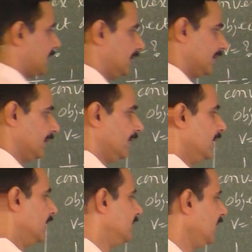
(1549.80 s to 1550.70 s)
18.
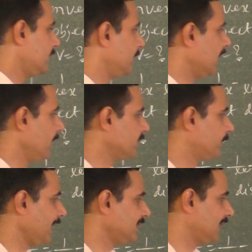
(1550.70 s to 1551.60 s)
This becomes
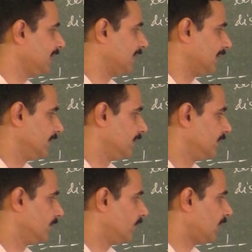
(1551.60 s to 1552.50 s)
plus 18.
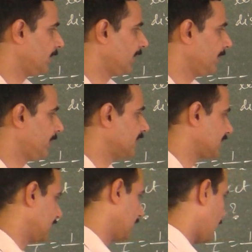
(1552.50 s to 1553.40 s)
1 by plus
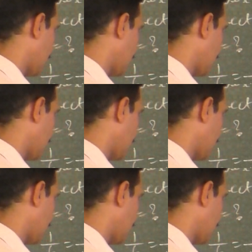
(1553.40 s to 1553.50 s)
18, or